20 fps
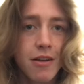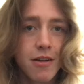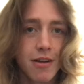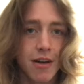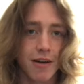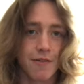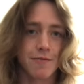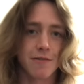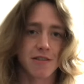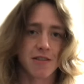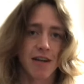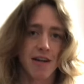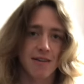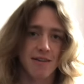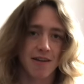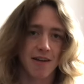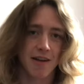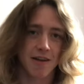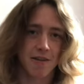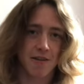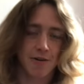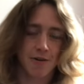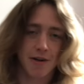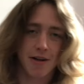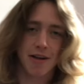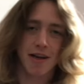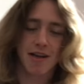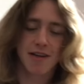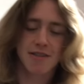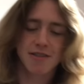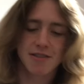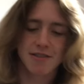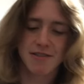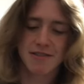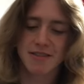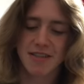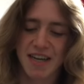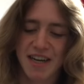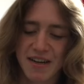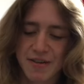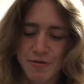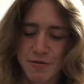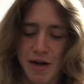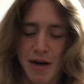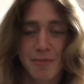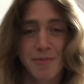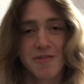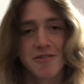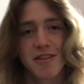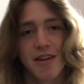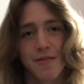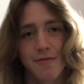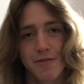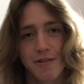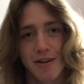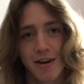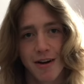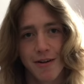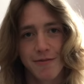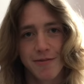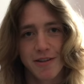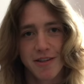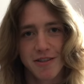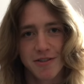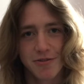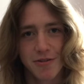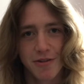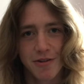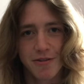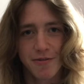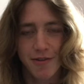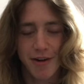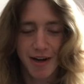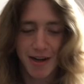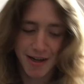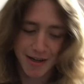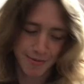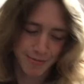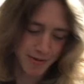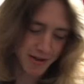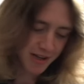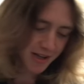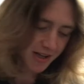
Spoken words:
Coffee Chat Day 38. Sit down, grab yourself a coffee, enjoy the vibe.